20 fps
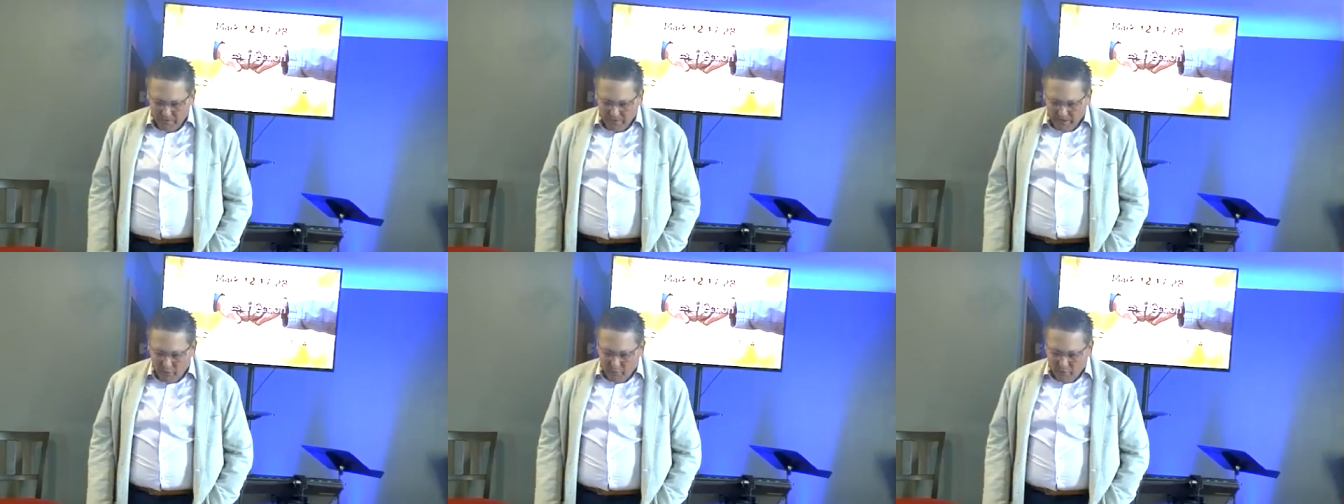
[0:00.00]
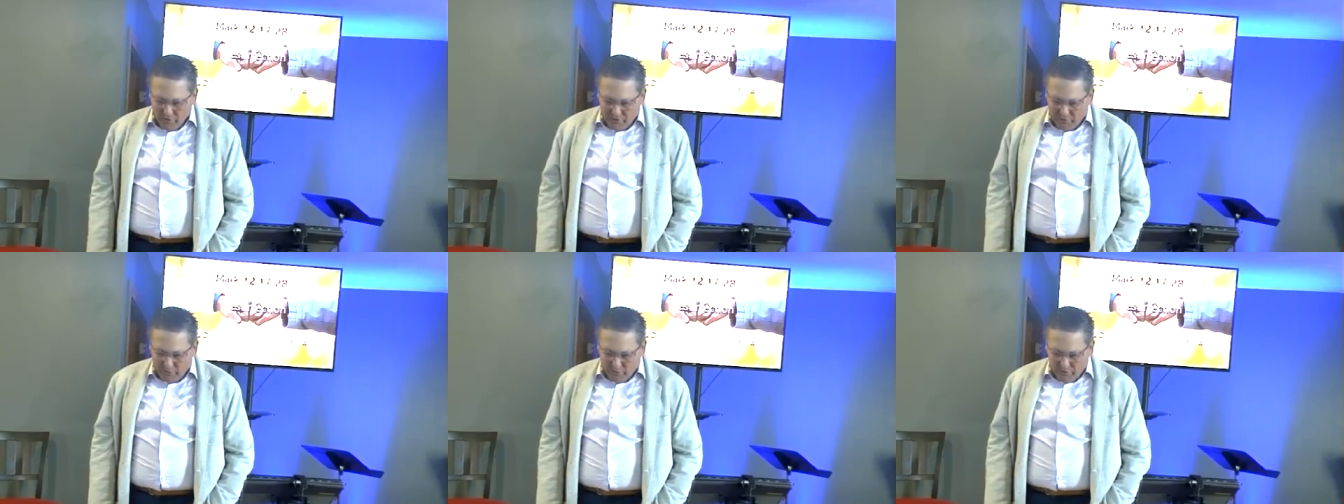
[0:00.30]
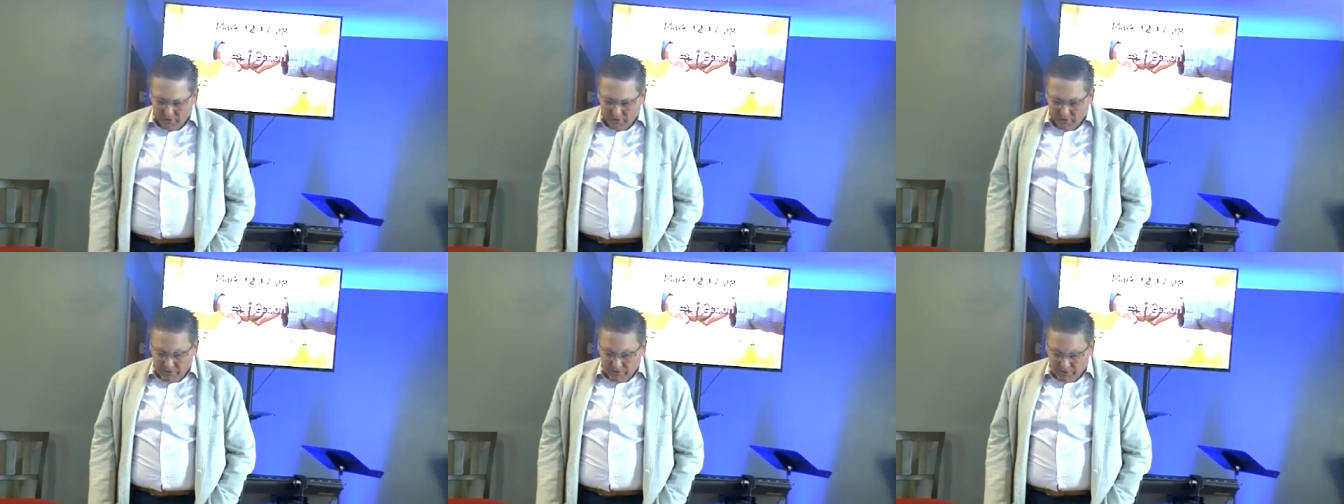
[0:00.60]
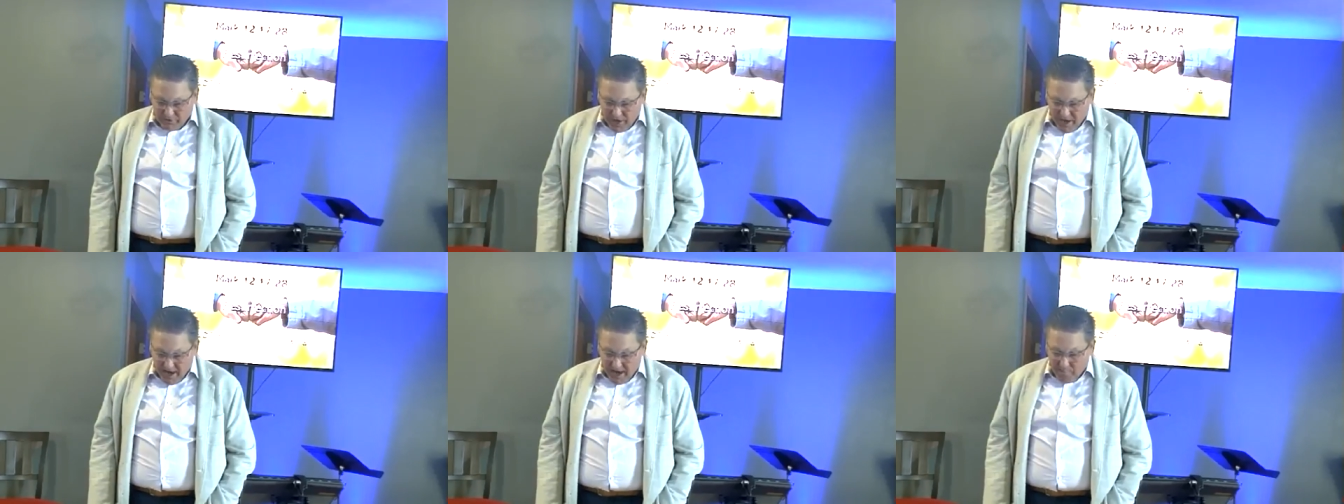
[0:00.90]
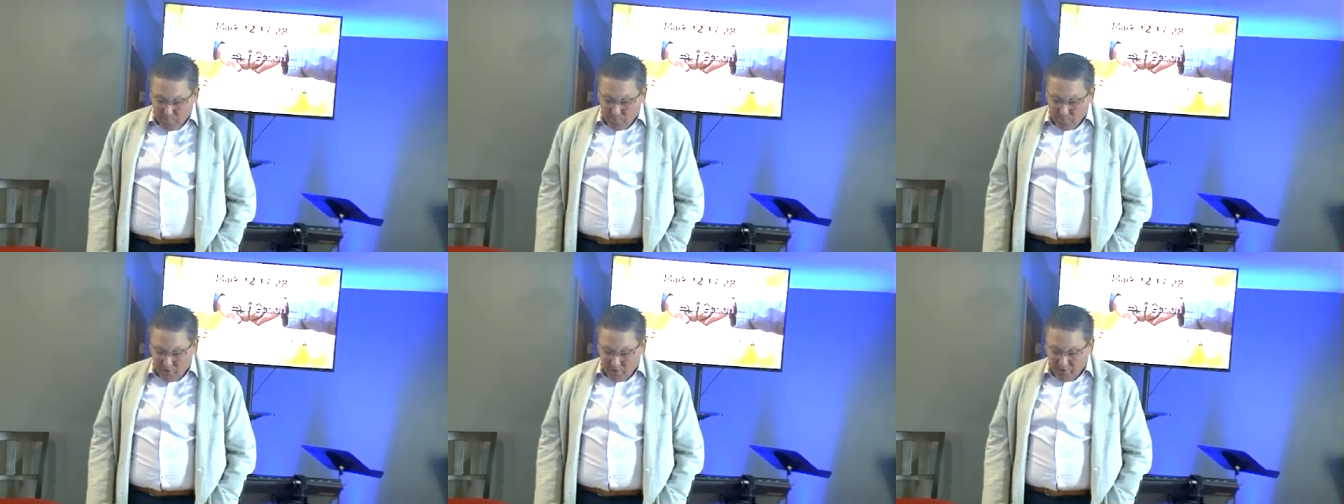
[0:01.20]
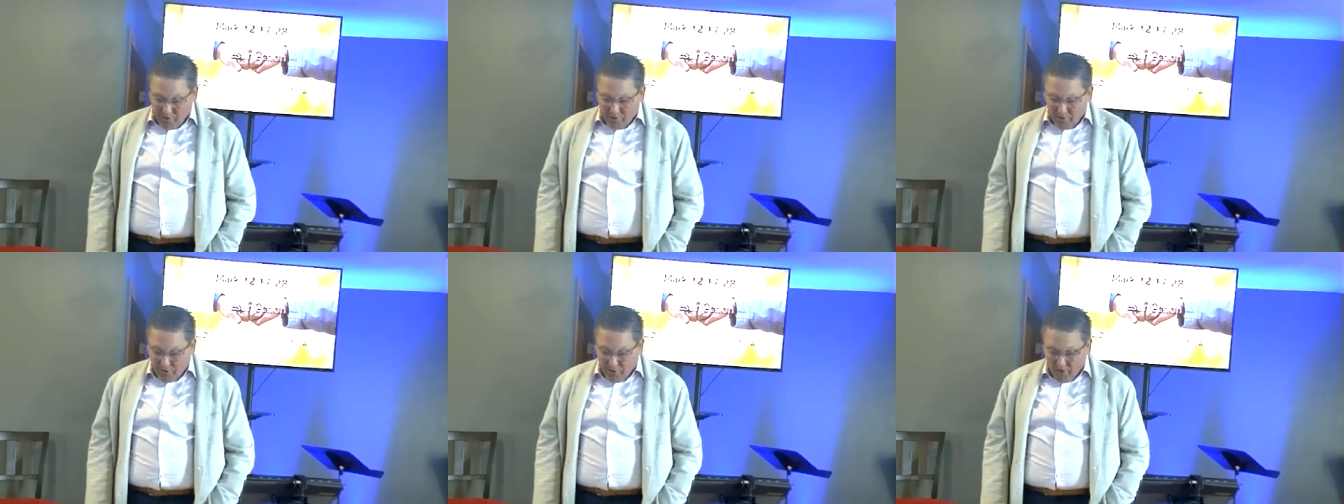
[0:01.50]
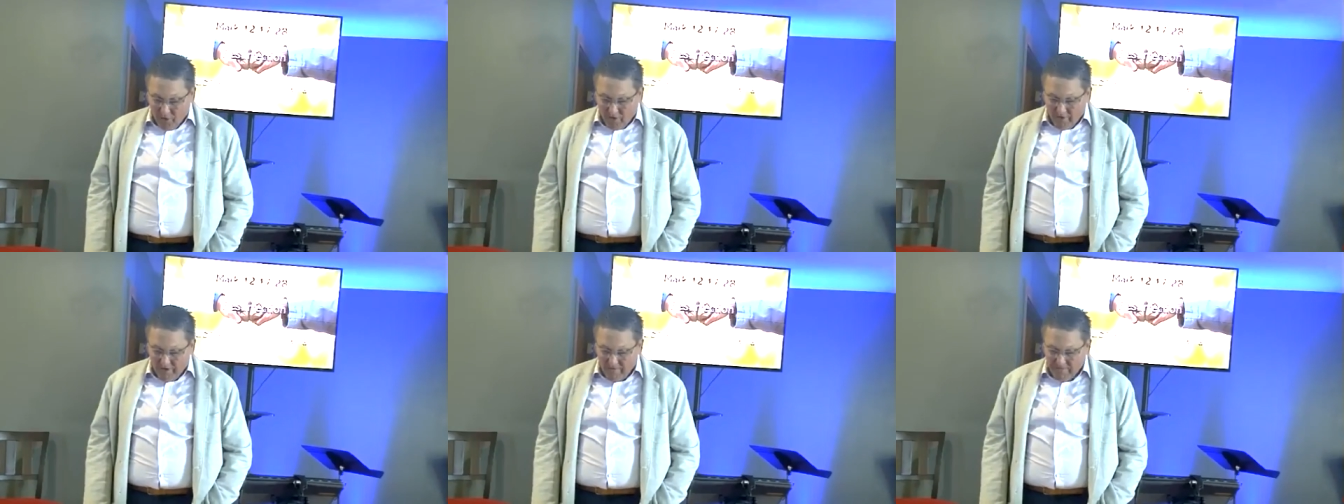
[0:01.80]
It was the same with the
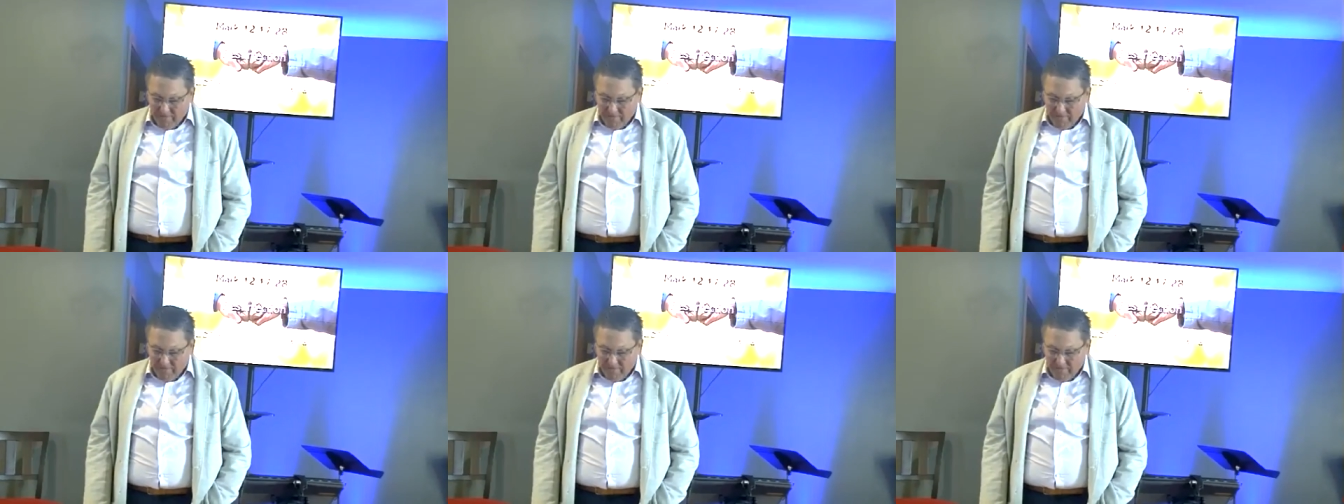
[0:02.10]
third.